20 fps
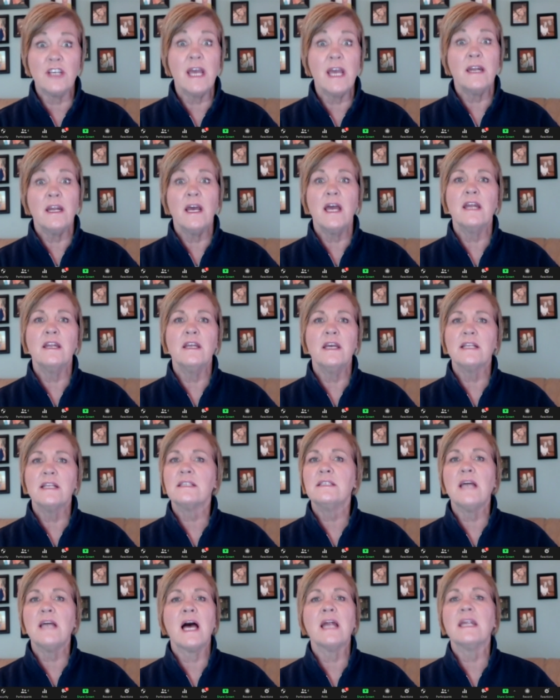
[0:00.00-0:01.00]
And, and
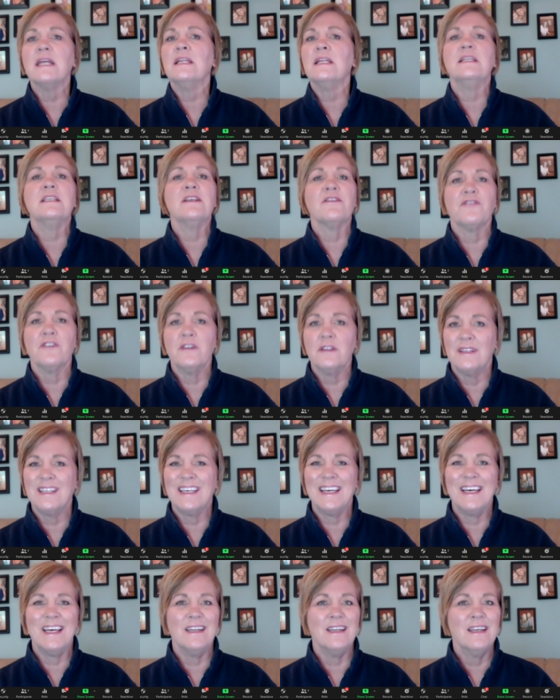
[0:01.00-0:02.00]
it's not any different
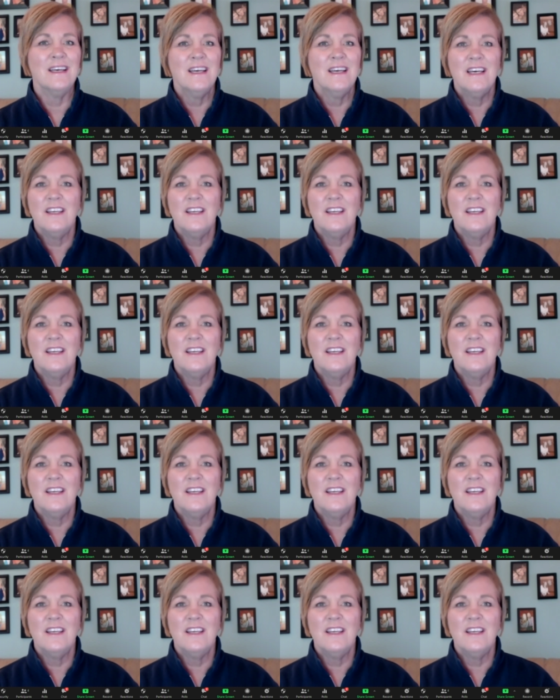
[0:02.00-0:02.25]
than,